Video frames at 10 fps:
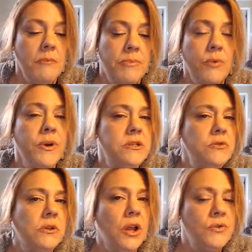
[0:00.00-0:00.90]
But we do
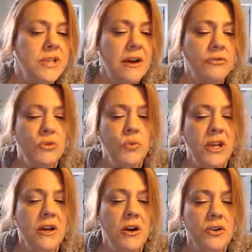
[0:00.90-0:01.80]
close out the
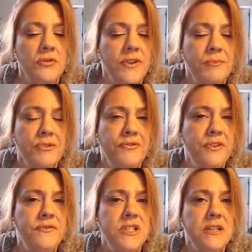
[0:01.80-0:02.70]
week on November
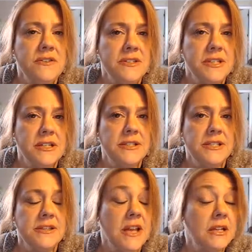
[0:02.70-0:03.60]
15th,
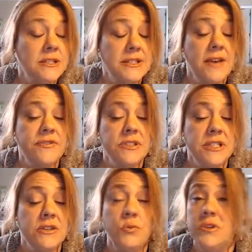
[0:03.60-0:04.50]
16th, and
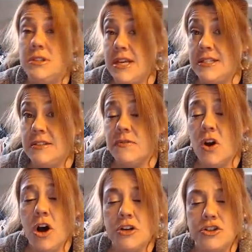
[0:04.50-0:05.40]
17th with days of
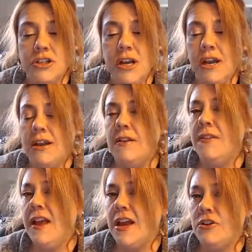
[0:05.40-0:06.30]
caution, and
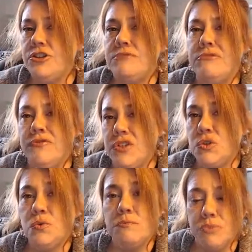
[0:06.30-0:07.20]
the energy moves
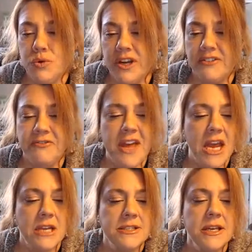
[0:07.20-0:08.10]
into a moonic
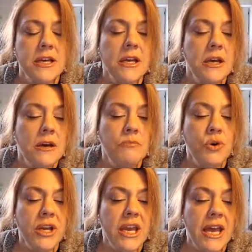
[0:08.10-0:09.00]
phase.
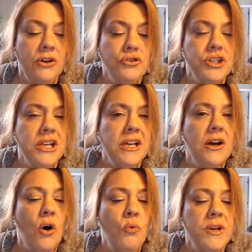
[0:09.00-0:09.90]
Moonic energy
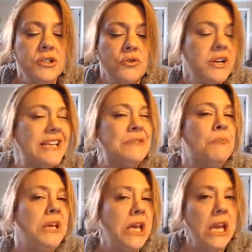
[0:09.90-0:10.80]
always creates
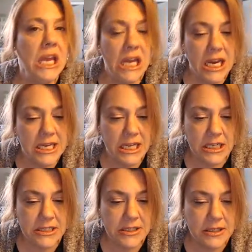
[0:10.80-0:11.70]
beginning and
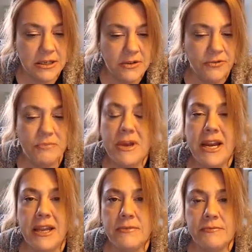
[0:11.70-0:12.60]
endings for many.